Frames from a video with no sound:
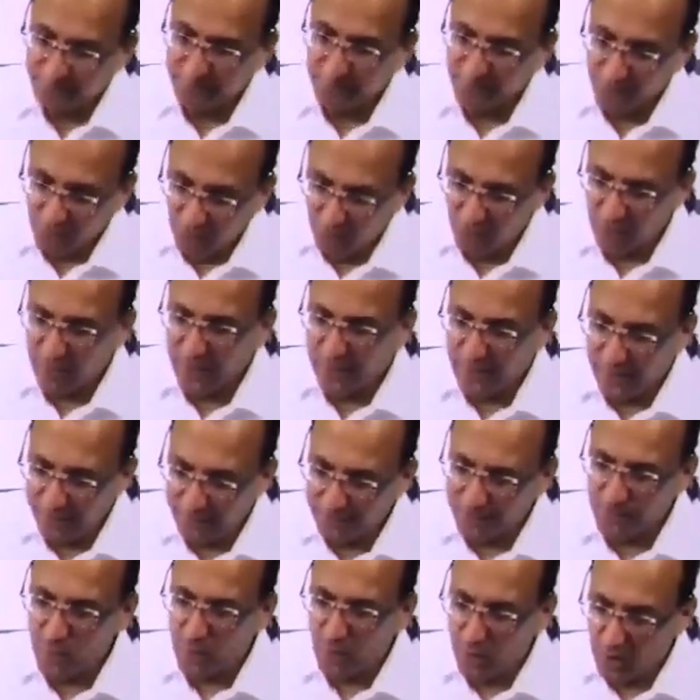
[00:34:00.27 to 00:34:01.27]
Okay.
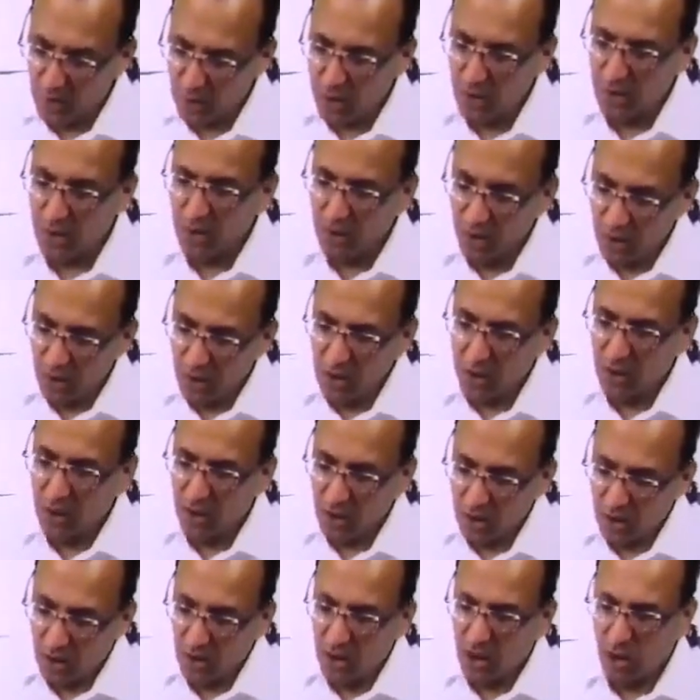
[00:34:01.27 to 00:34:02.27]

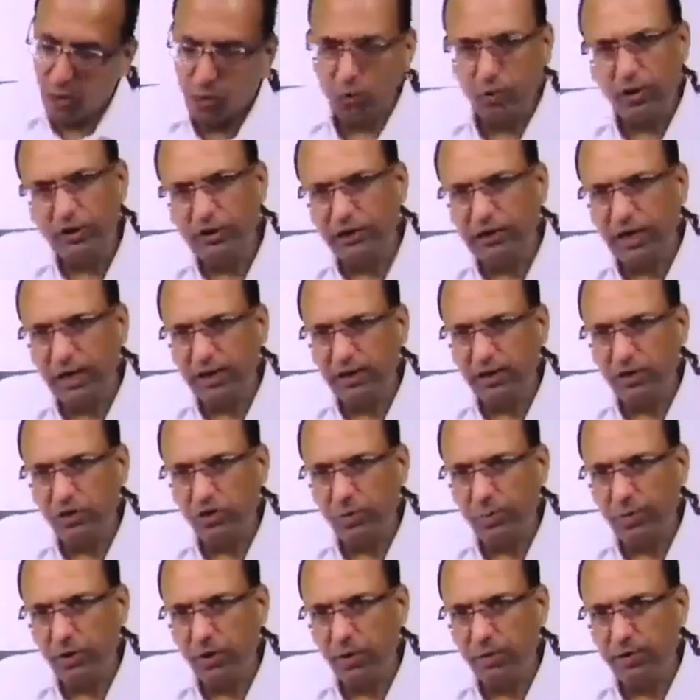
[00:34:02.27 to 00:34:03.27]
How do I check the
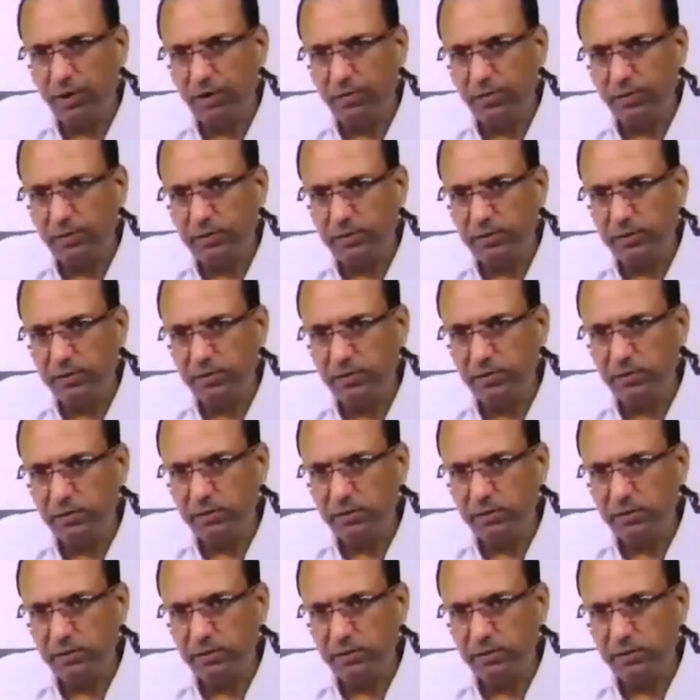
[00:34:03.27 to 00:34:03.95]
superior oblique muscle?